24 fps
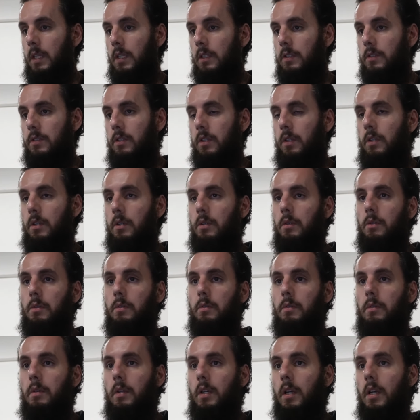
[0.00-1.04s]
So
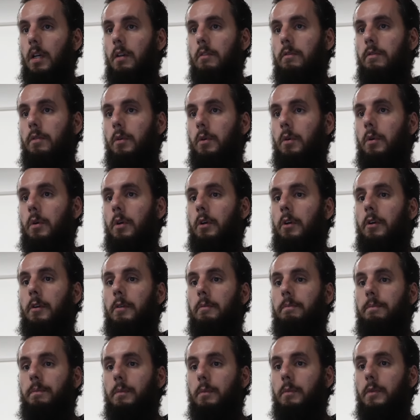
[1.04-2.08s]
for
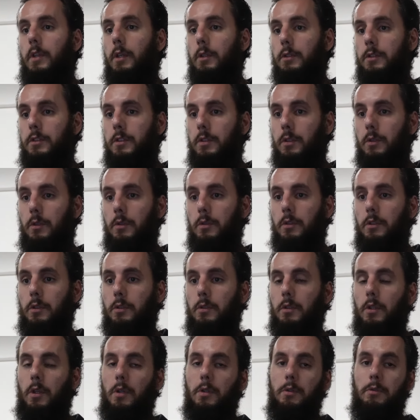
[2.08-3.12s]
those who
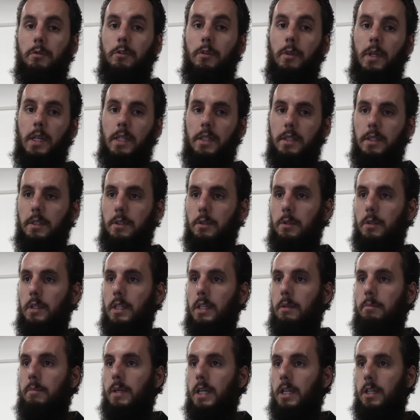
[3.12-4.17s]
do go directly to
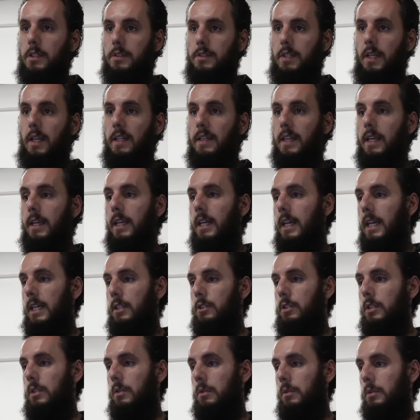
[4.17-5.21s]
the apparel site, they can
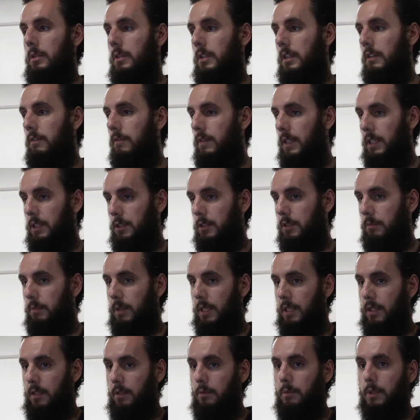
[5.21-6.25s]
actually order the finished
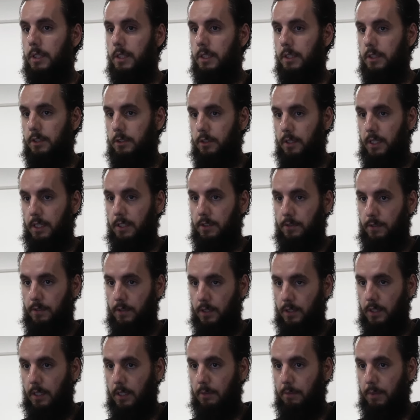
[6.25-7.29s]
apparel with this
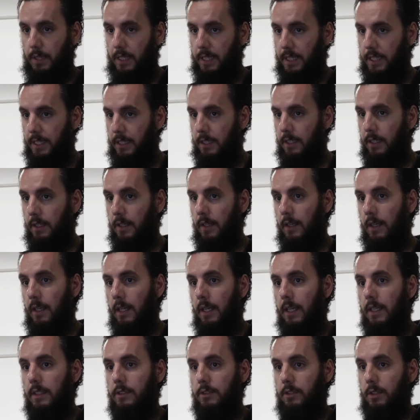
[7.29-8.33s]
transfer applied.
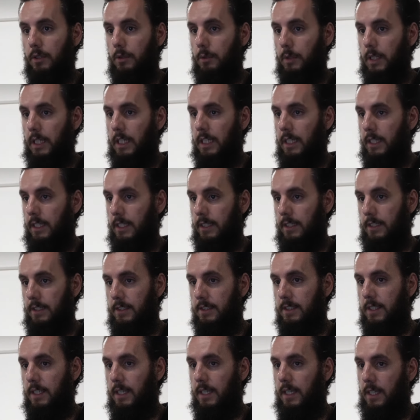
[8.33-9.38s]
So we got to get this
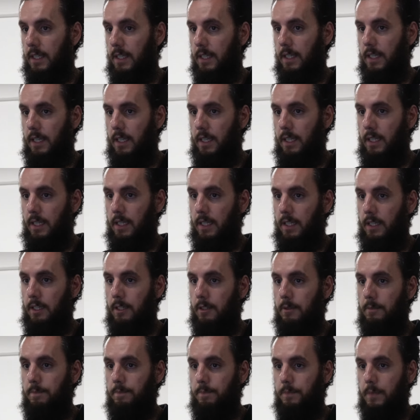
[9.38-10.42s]
guy a
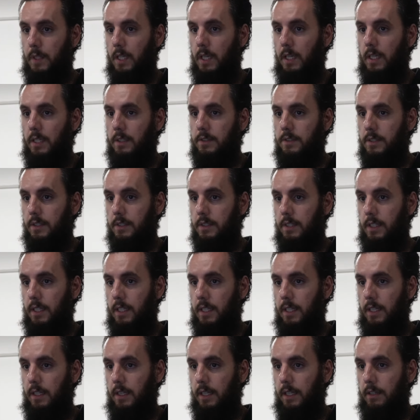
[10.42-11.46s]

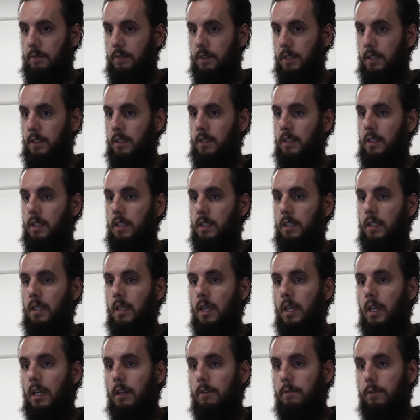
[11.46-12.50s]
6911
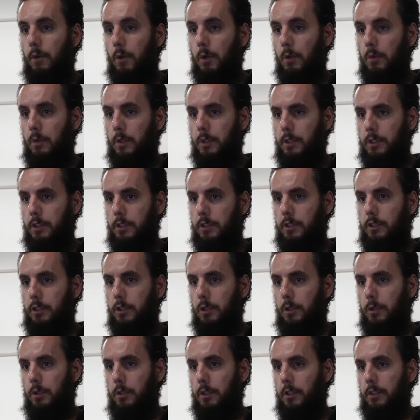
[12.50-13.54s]
forward
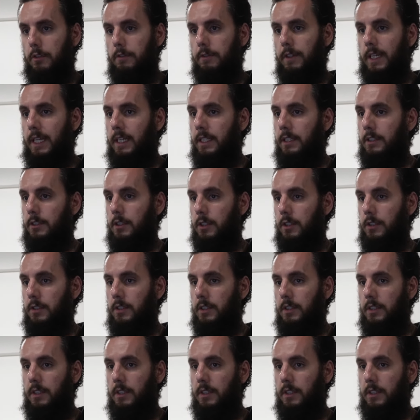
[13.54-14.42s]
shoulder fine jersey